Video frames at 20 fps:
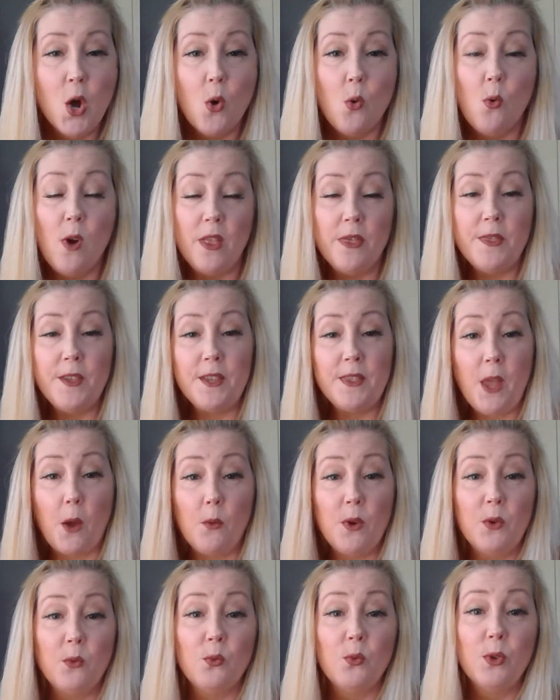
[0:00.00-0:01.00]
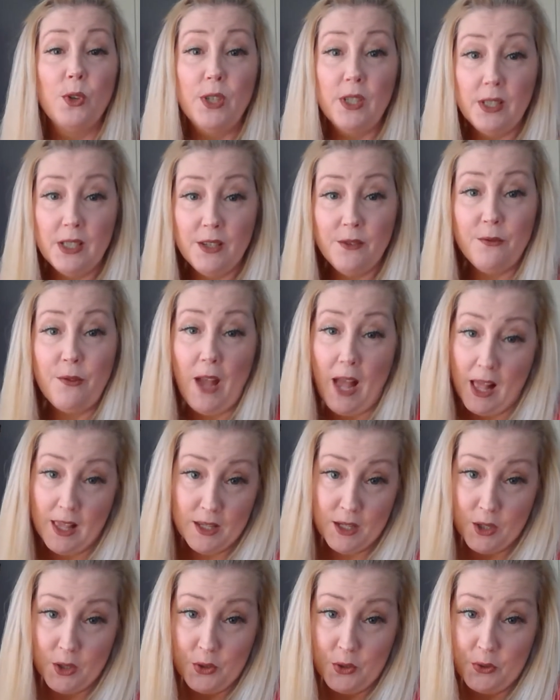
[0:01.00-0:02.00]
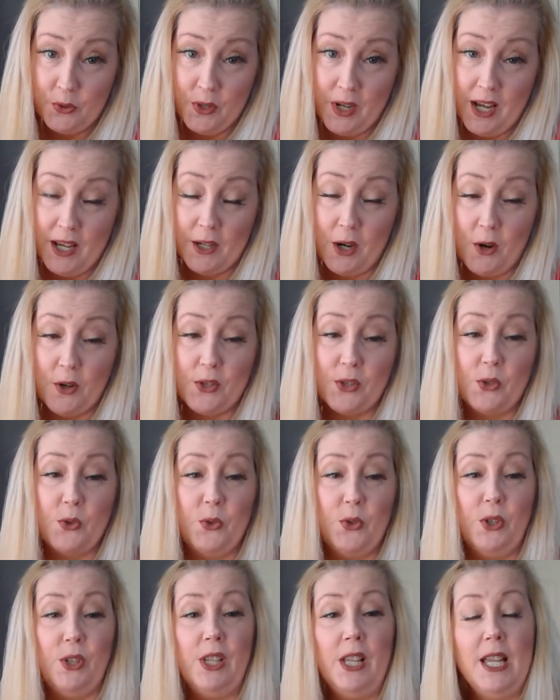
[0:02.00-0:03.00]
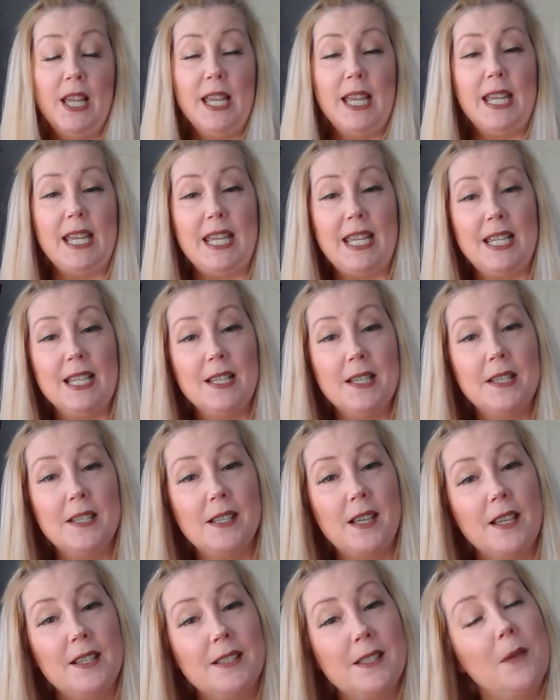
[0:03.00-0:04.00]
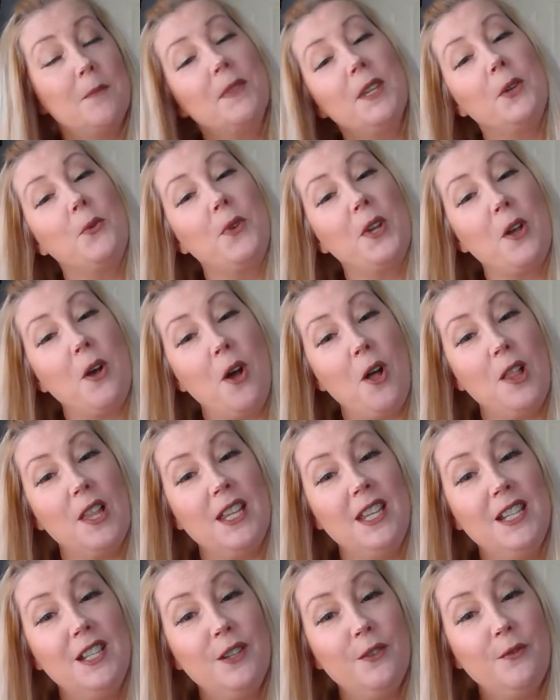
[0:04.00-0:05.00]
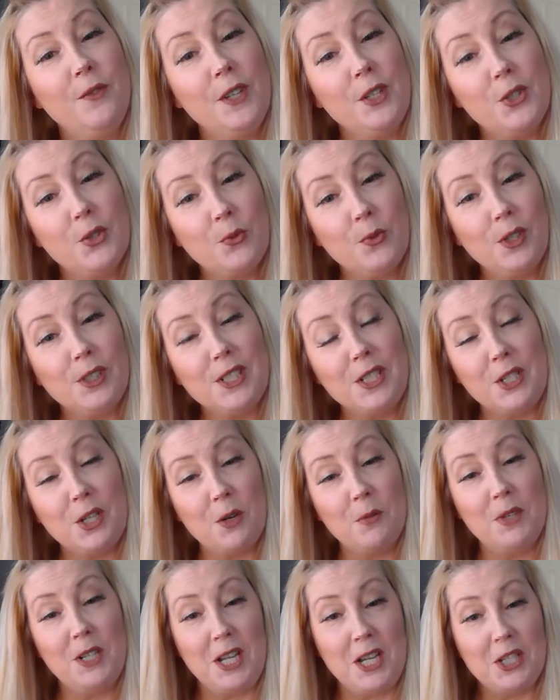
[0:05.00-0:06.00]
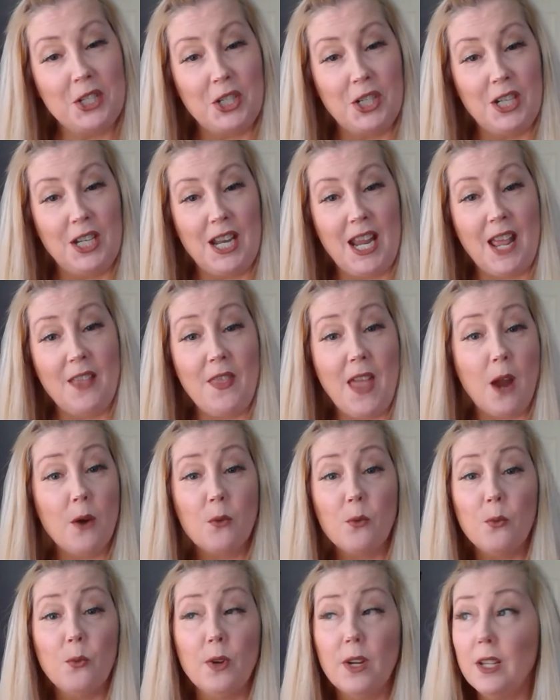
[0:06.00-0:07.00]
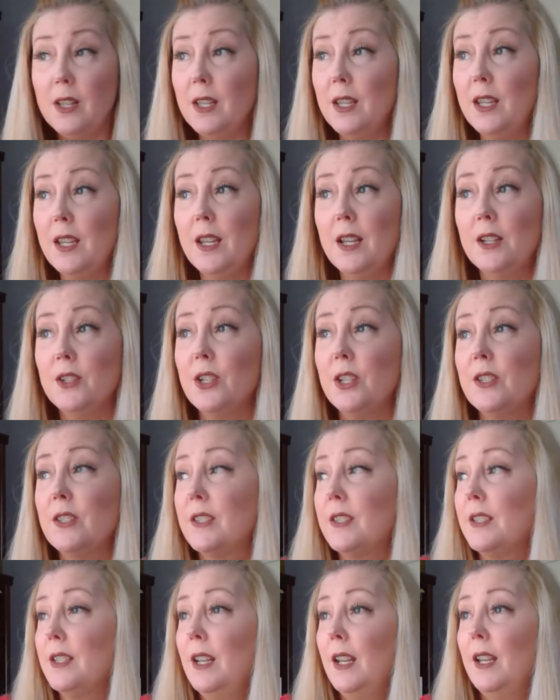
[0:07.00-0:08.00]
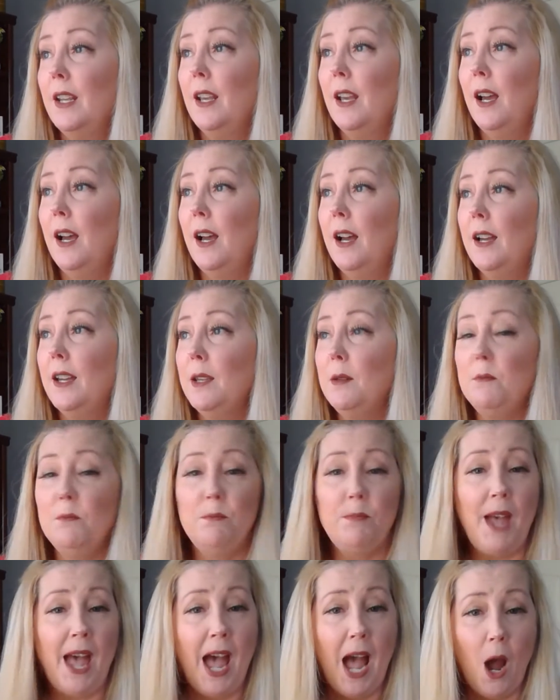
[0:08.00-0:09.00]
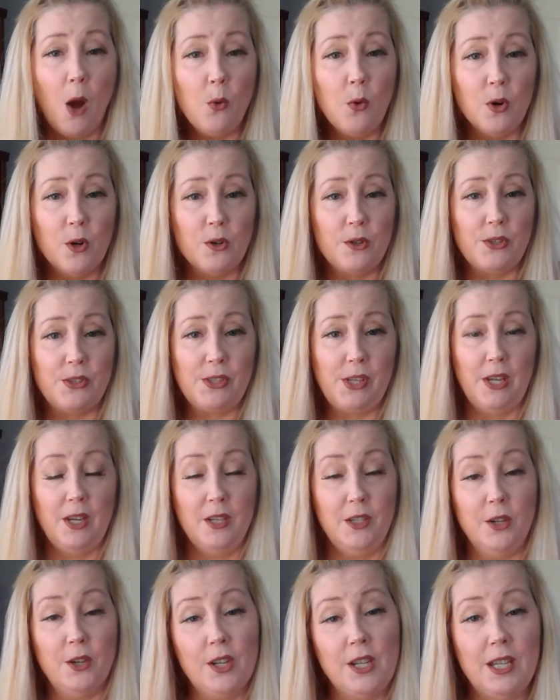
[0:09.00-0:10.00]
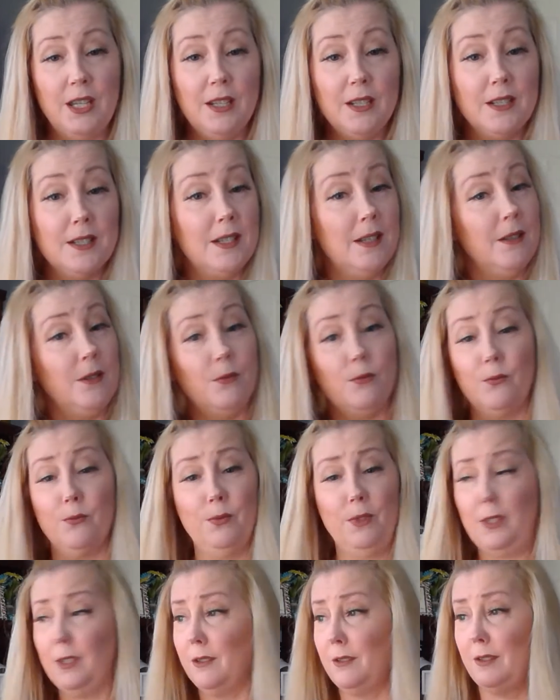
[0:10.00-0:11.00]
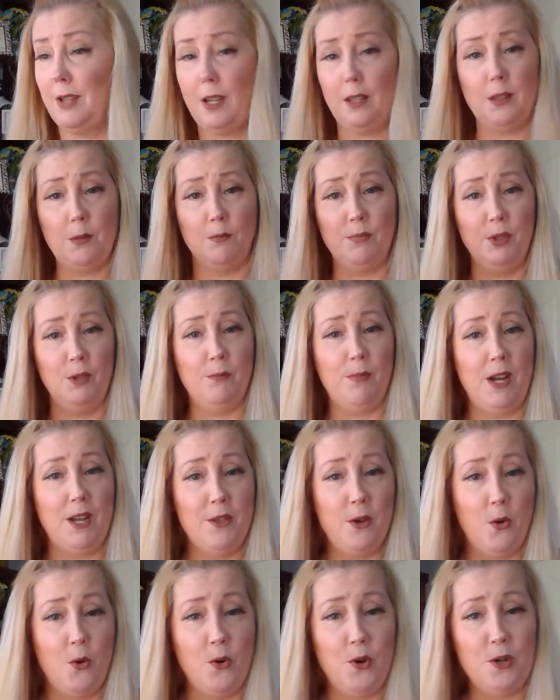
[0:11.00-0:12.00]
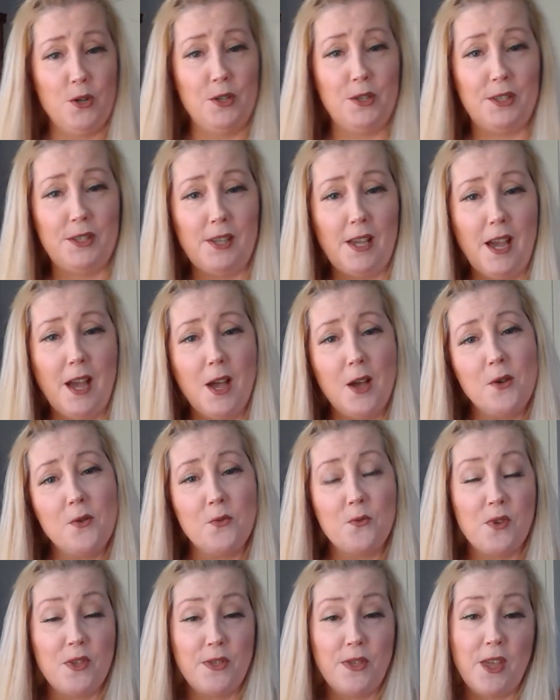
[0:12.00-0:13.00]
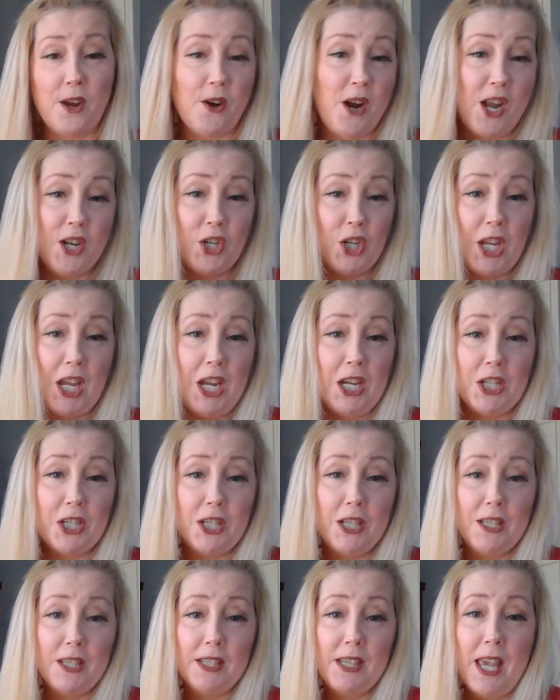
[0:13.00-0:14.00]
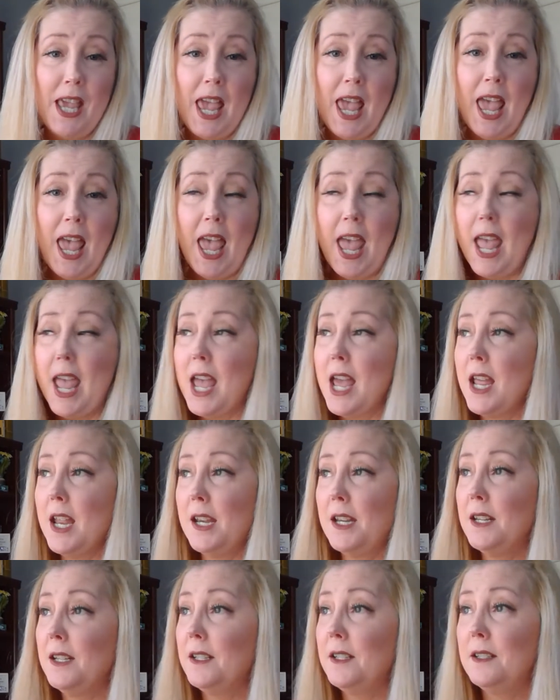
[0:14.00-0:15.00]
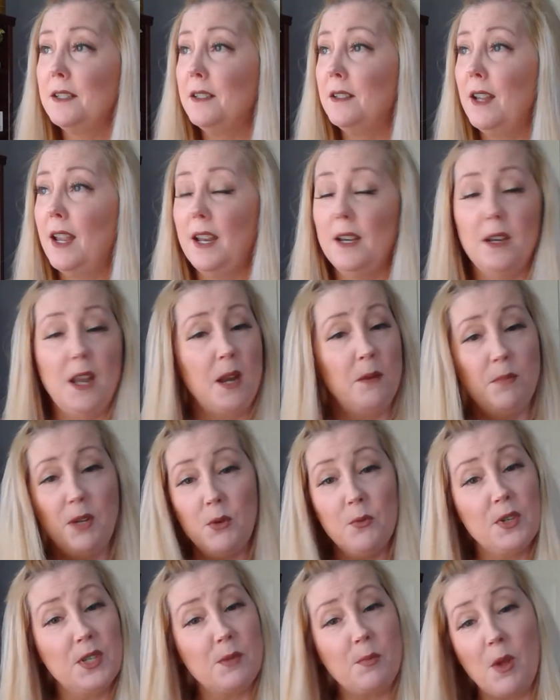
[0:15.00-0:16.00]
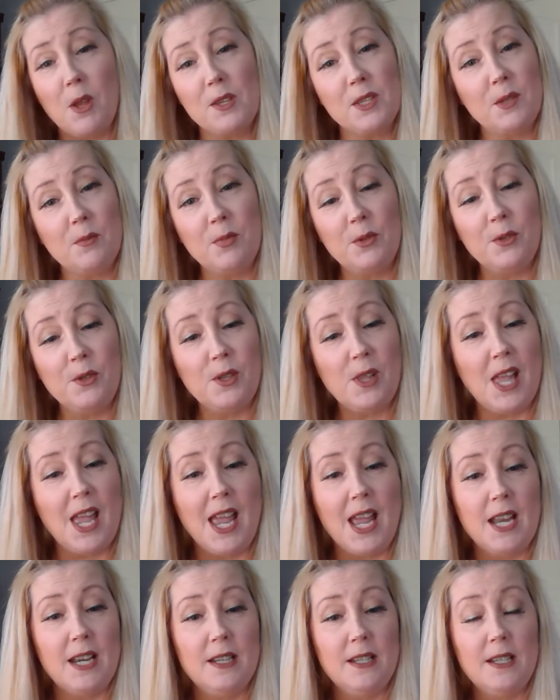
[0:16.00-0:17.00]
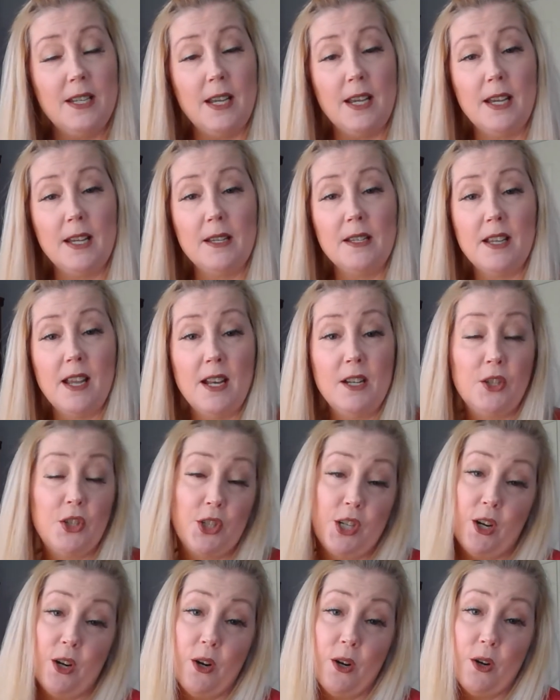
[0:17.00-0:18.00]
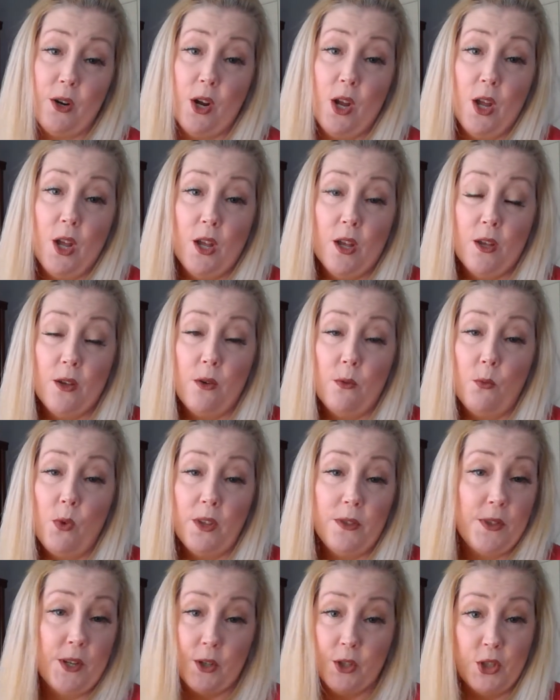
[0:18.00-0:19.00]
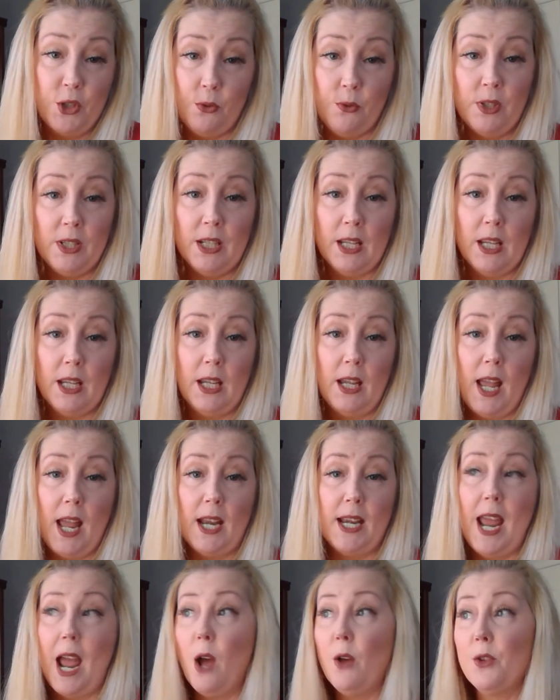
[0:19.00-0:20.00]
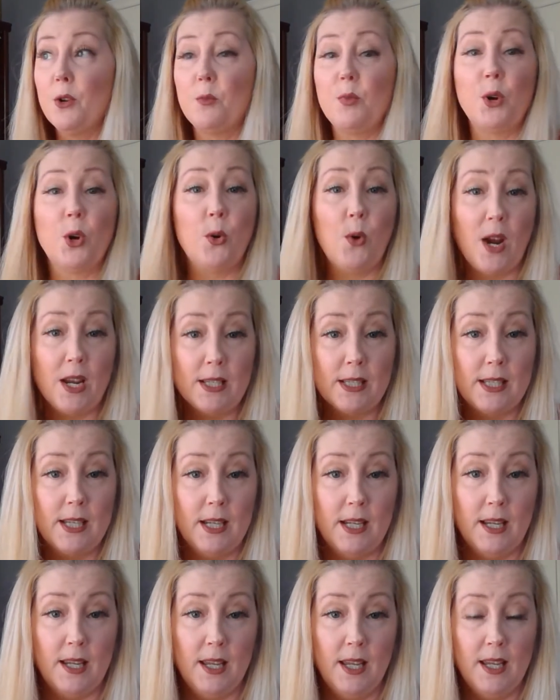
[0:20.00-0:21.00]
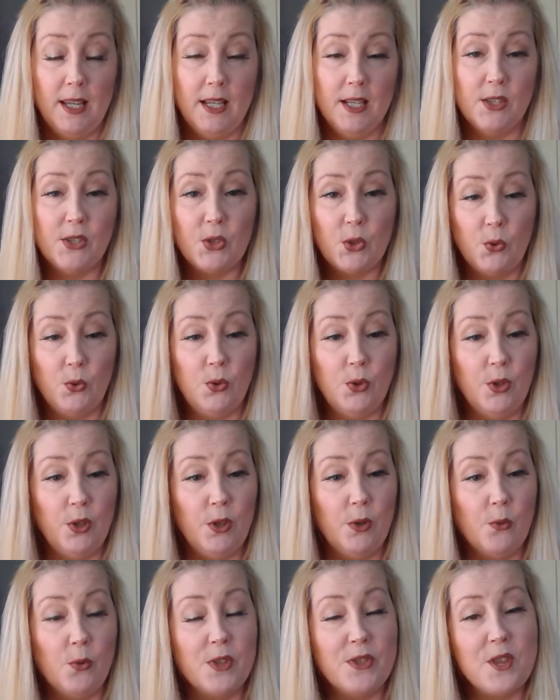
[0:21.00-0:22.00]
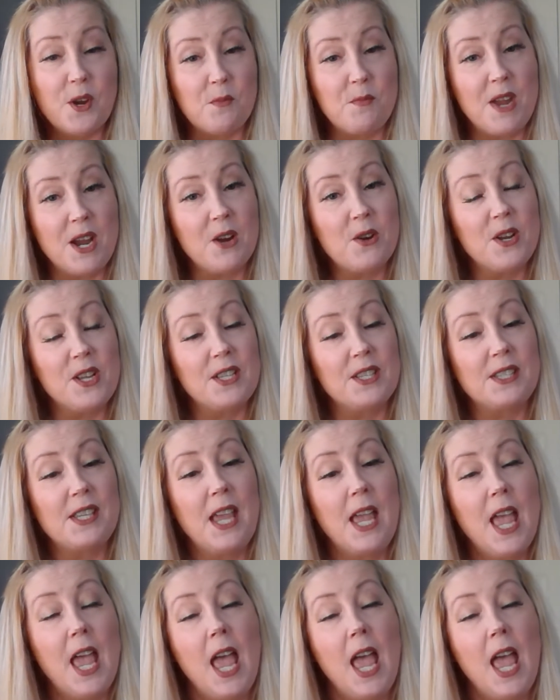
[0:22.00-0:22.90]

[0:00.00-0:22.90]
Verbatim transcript: One thing that we really value at our school is something we call individual determination. And that really just uh, empowers your kid to really take the bull by the horns uh, with their educations and, and, and be responsible and, uh, and share what they're doing and how they're progressing in school with their parents.